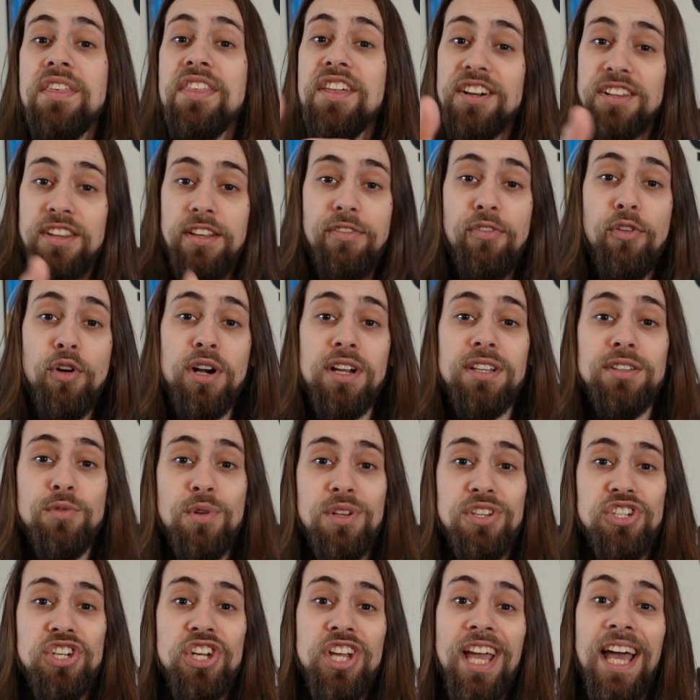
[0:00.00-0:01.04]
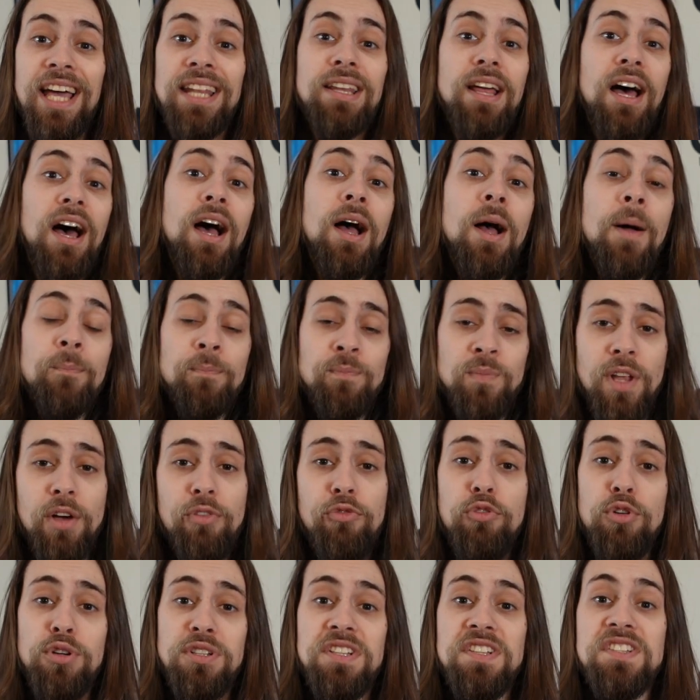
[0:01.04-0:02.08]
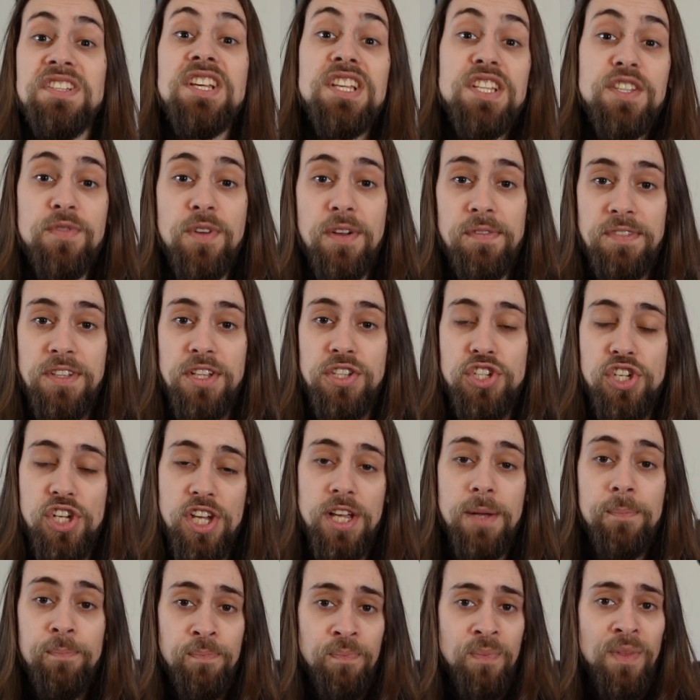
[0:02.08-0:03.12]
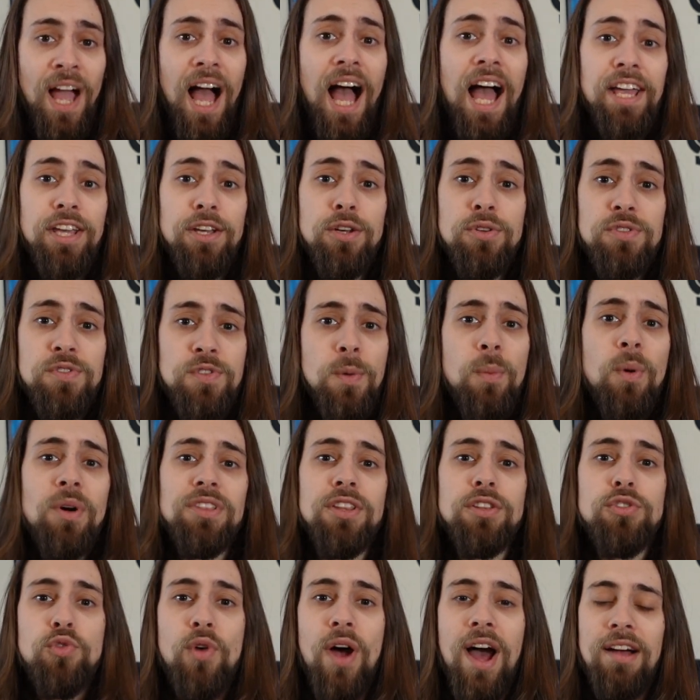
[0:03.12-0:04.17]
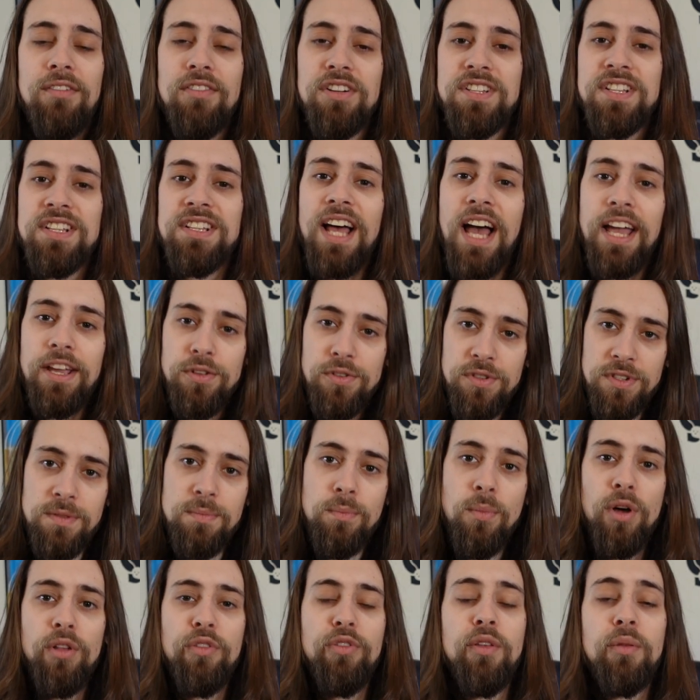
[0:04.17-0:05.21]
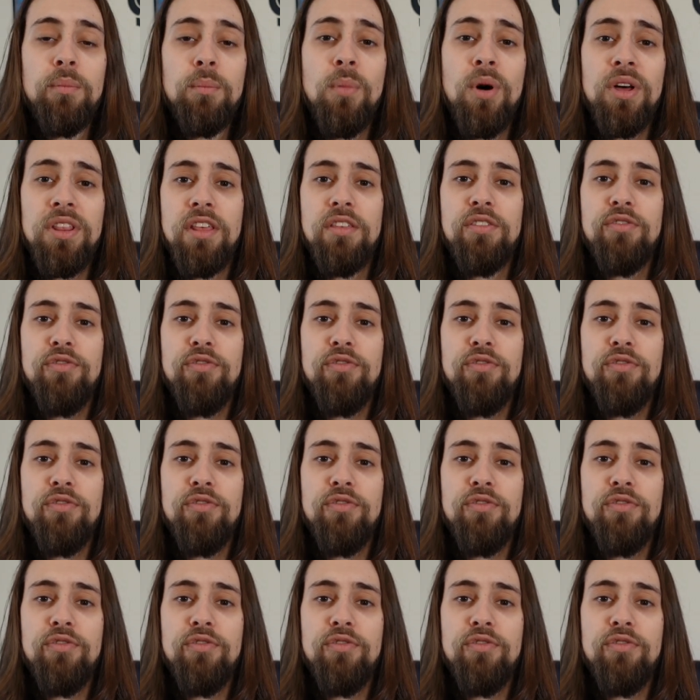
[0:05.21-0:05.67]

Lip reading: 3400G and the 4650G, I used the modded drivers and I used modded